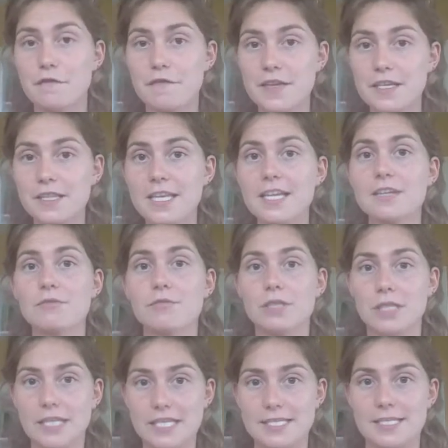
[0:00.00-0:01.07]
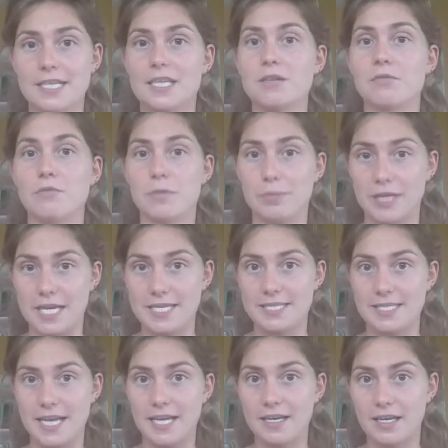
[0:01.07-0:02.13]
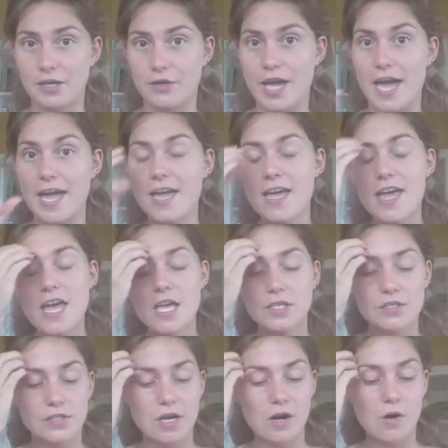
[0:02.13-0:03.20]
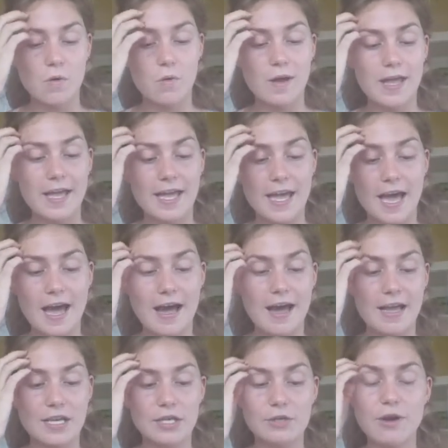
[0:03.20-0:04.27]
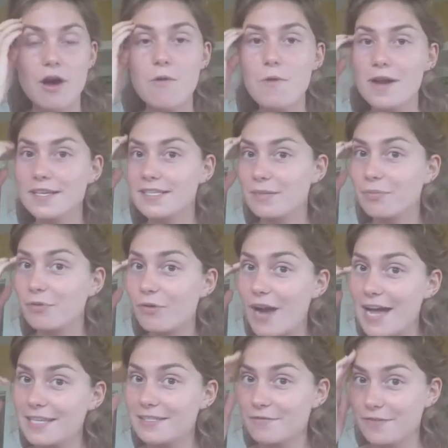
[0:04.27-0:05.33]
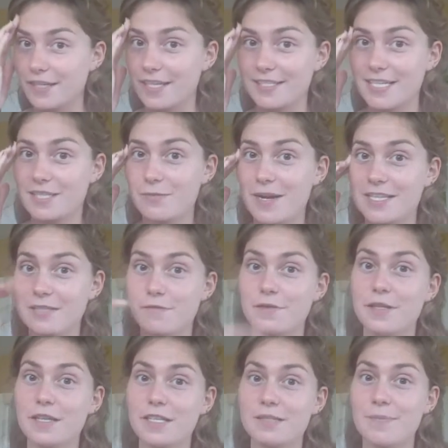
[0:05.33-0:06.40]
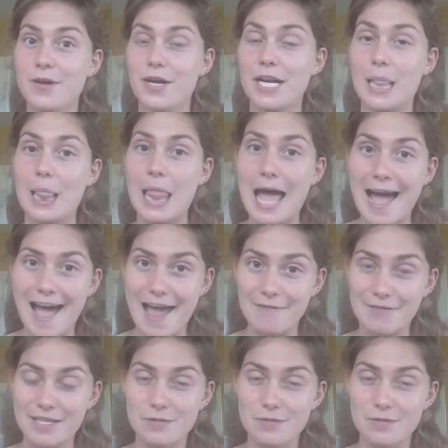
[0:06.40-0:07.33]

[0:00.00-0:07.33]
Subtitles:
Feel it, release it, replace it, okay? So you don't want to suppress feelings. That's why it's Feelings Buried Alive.